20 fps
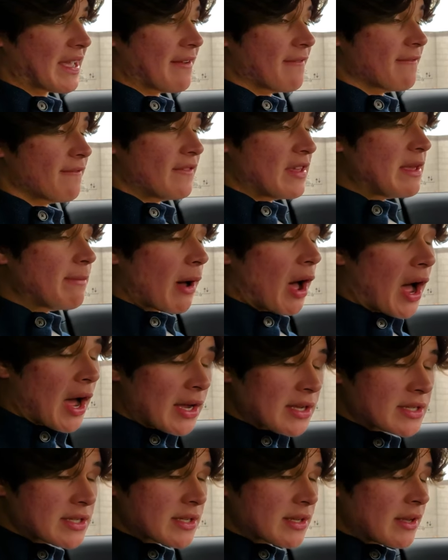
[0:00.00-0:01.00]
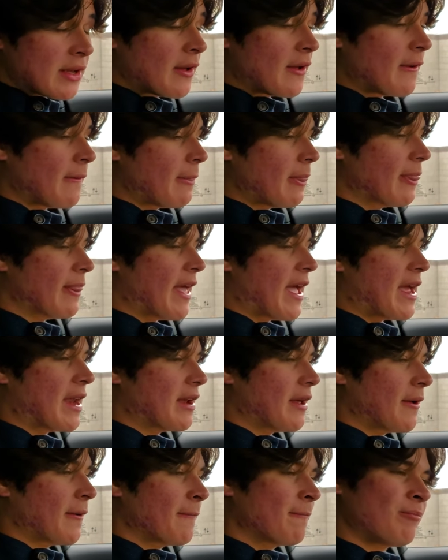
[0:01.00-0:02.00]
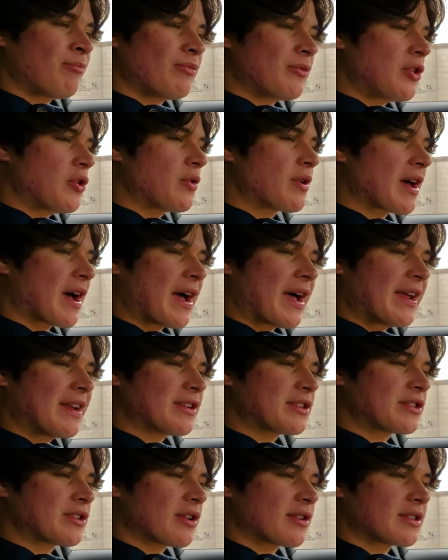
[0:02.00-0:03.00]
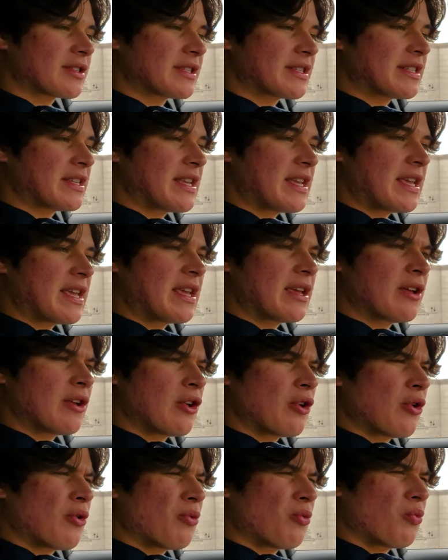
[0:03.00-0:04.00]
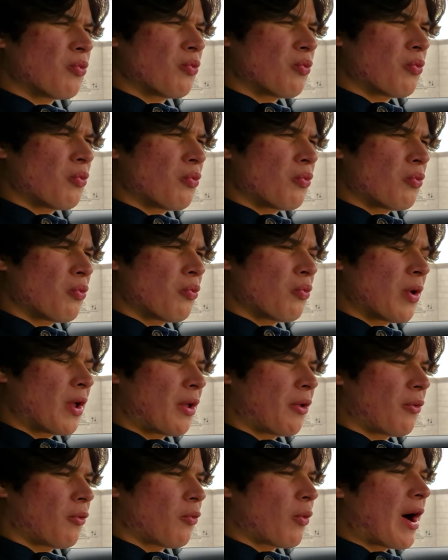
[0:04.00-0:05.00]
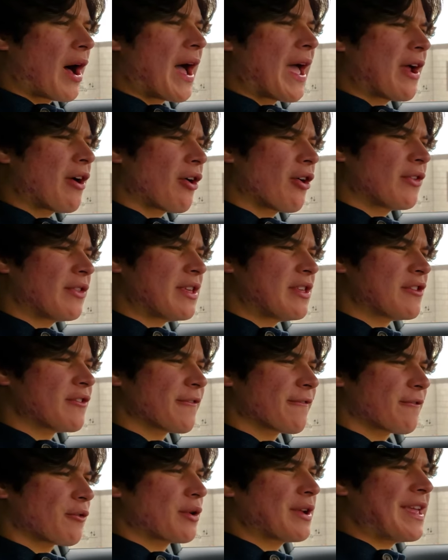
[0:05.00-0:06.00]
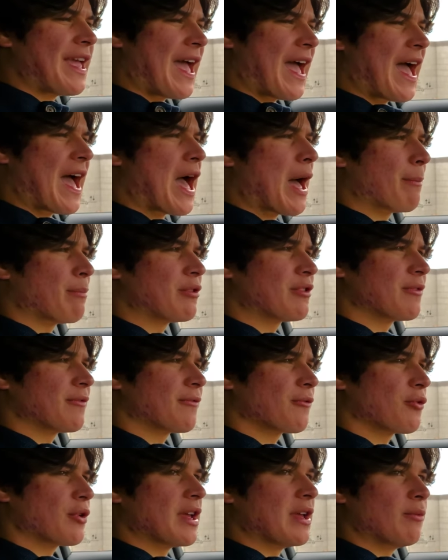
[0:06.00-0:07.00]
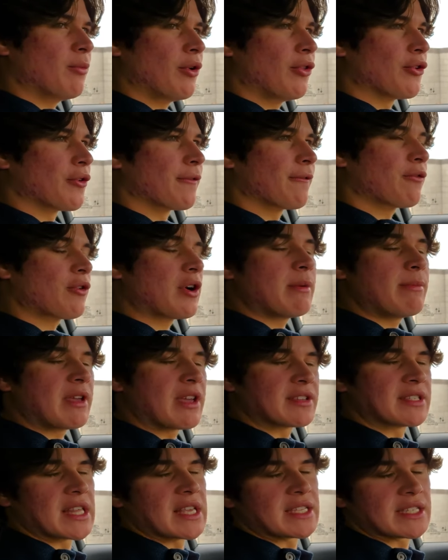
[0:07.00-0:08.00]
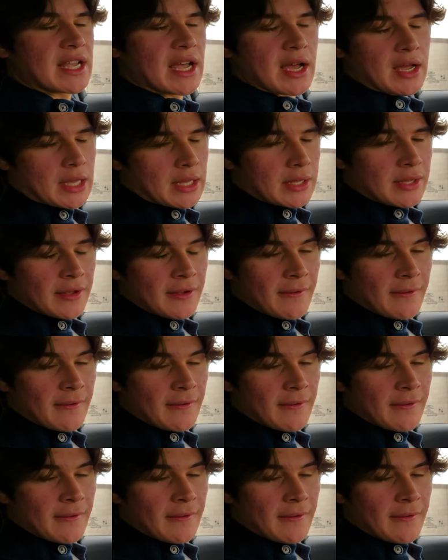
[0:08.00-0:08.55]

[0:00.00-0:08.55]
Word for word: a V-Box, then you kind of start to see, well, why are these free apps free? Well, they're free because they suck.